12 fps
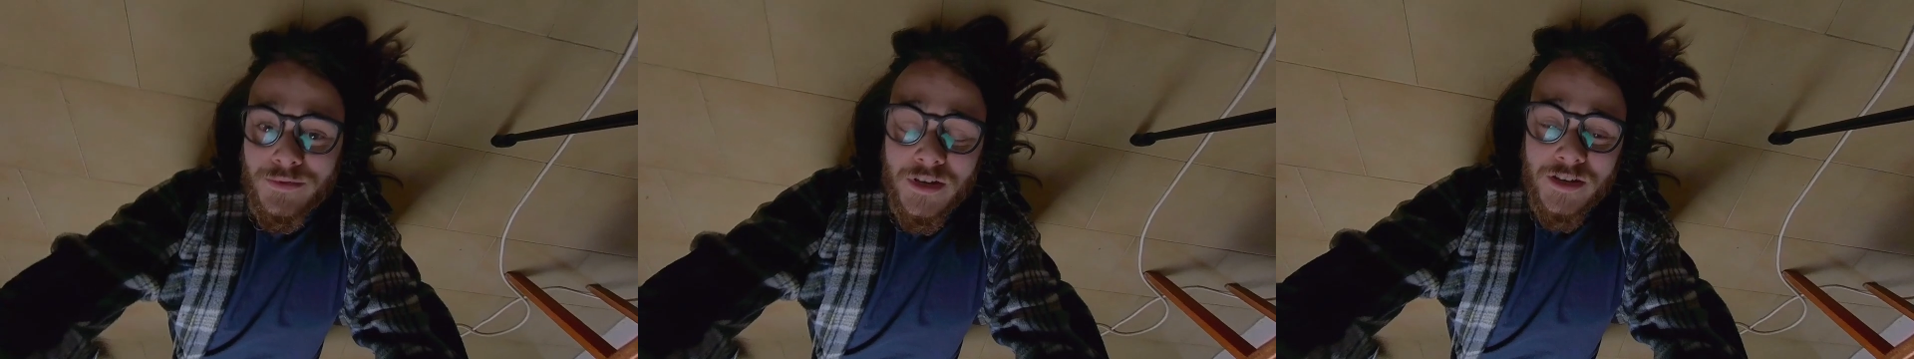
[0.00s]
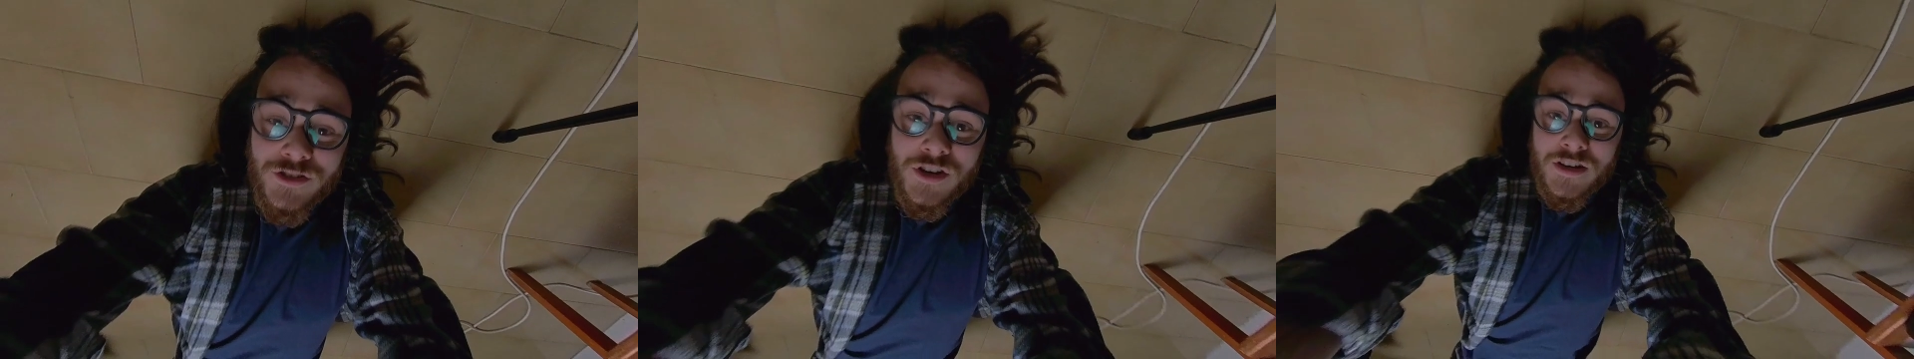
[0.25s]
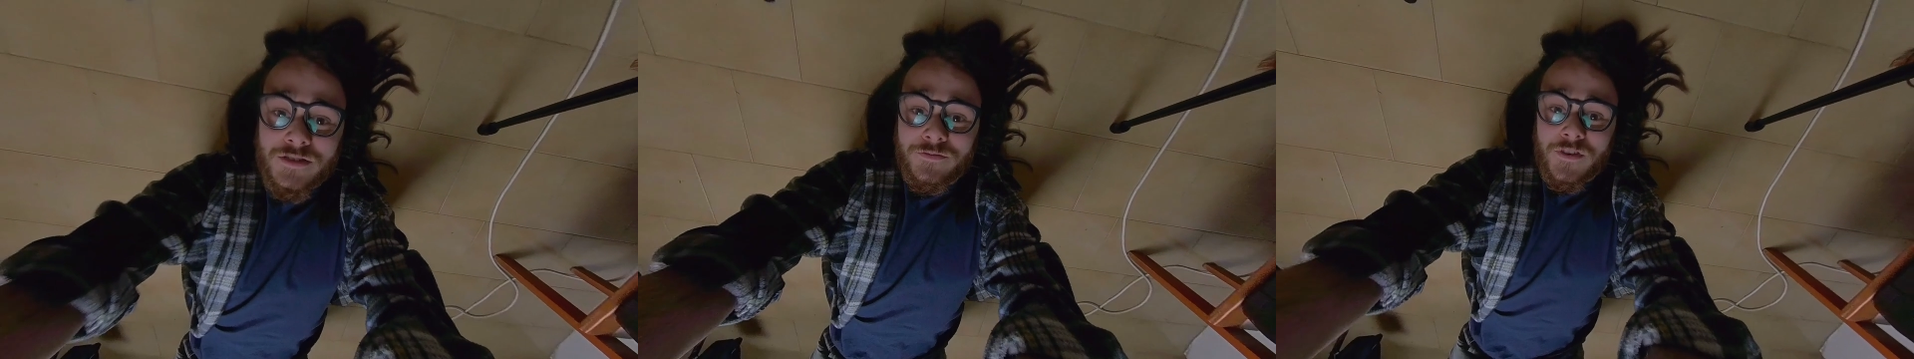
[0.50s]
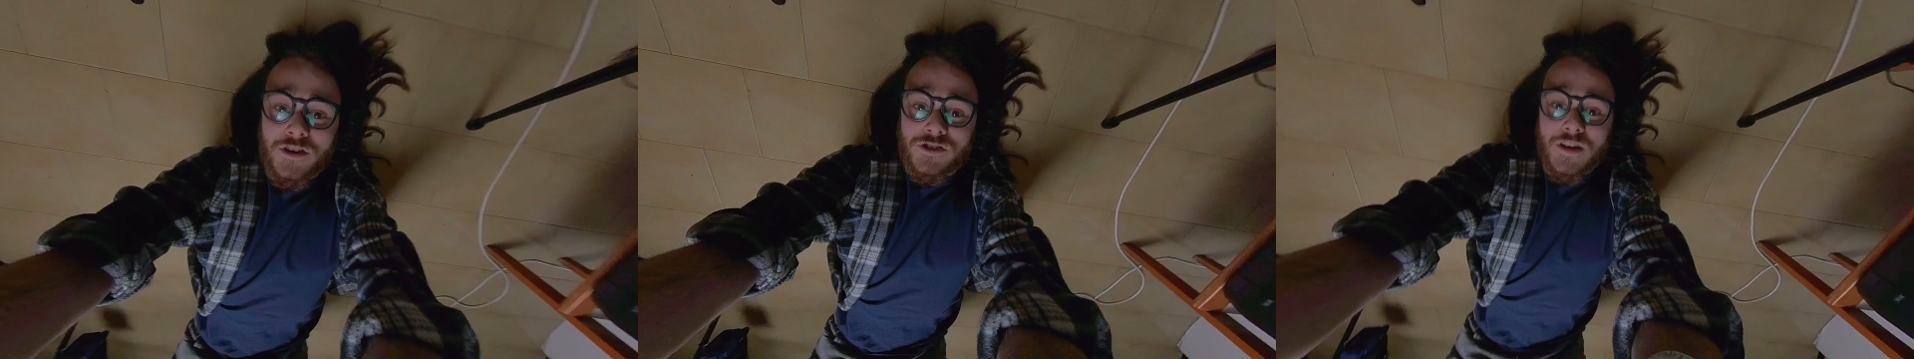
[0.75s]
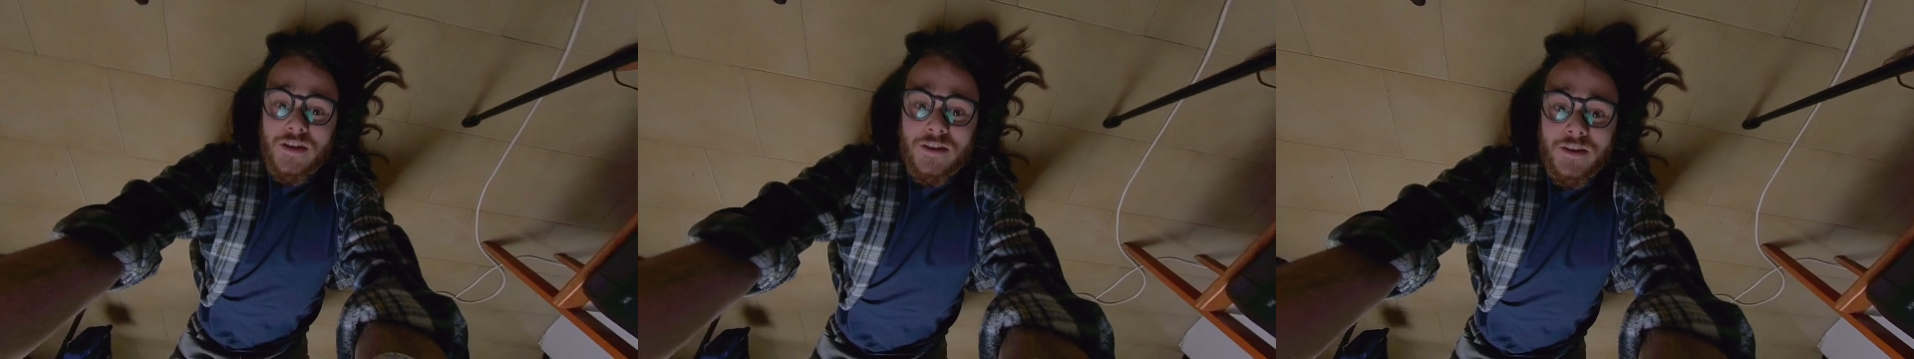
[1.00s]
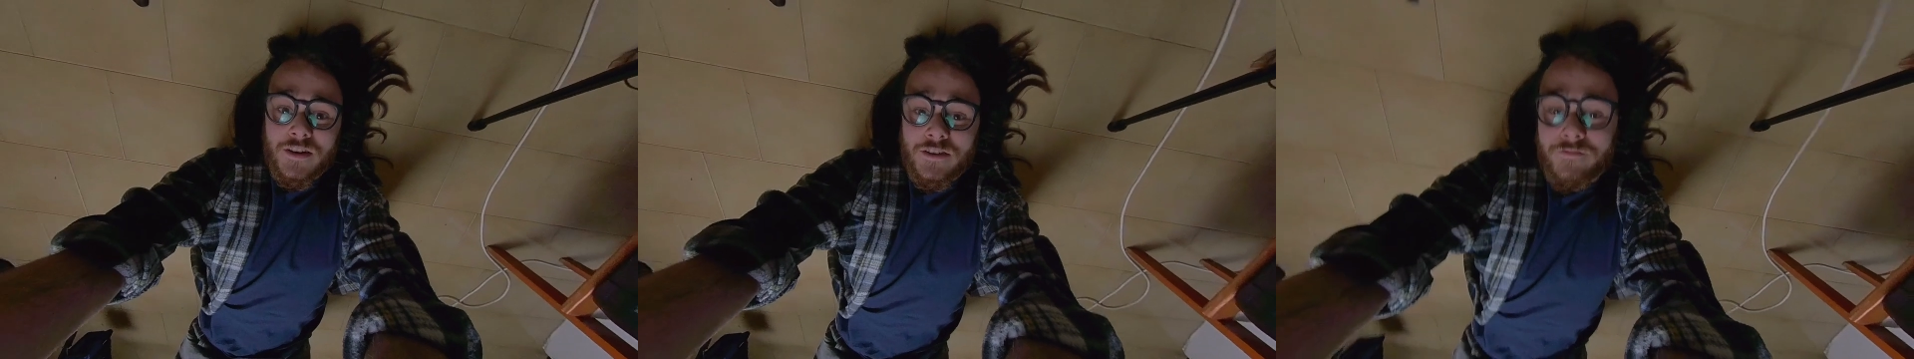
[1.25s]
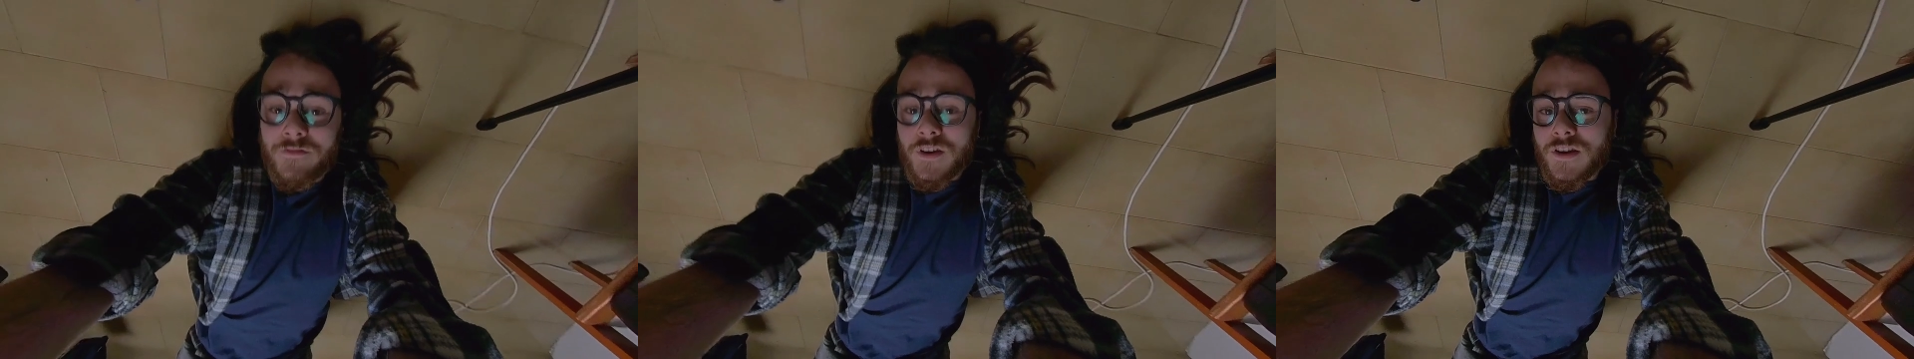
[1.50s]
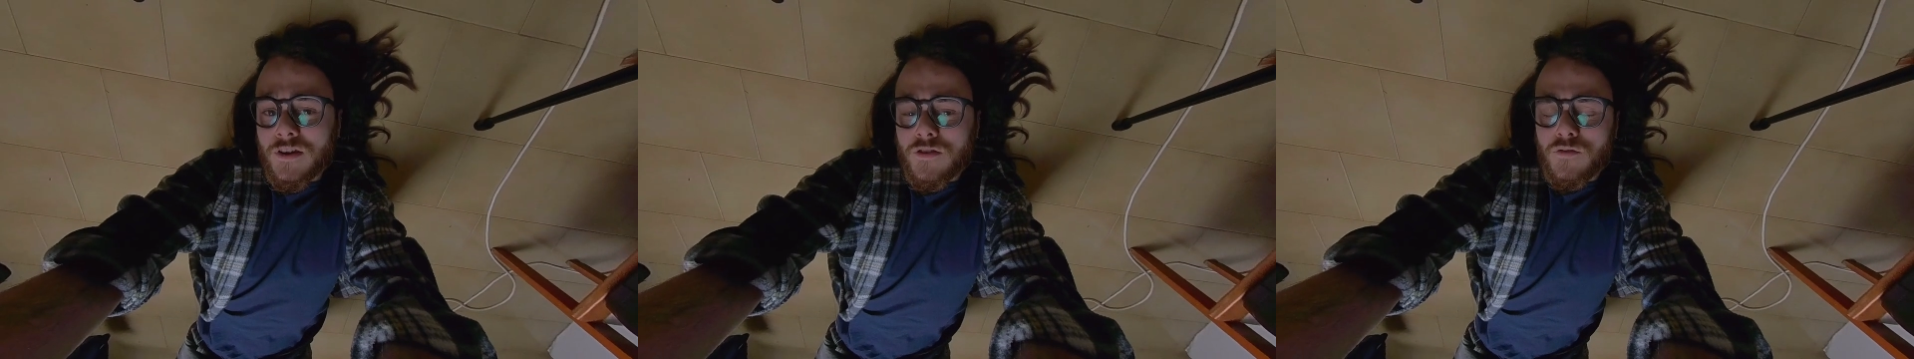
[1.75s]
peeps, I just finished editing the
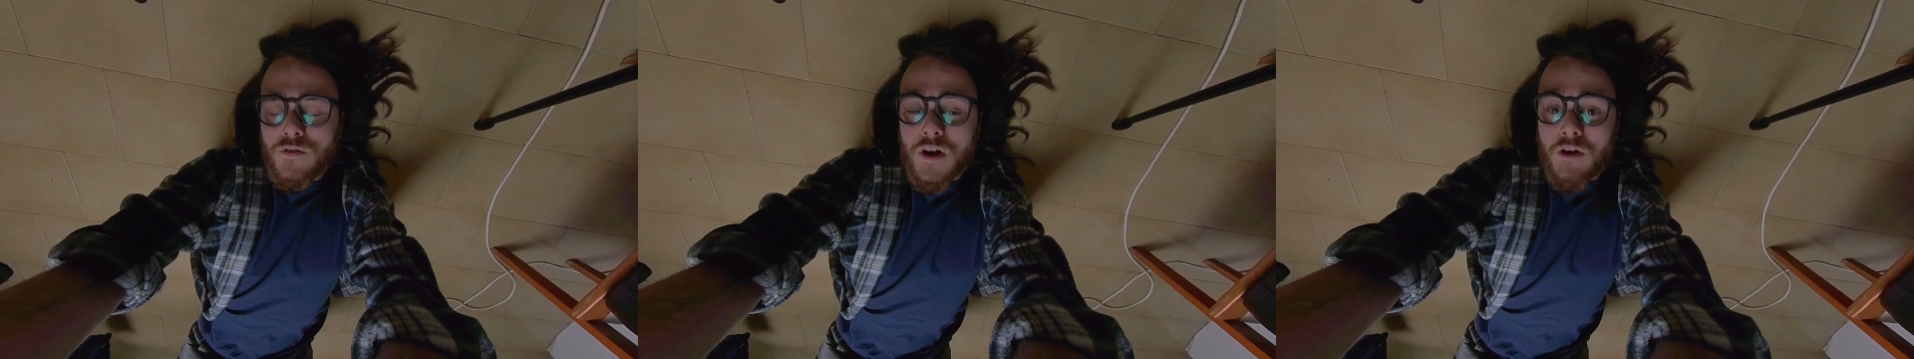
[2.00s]
video,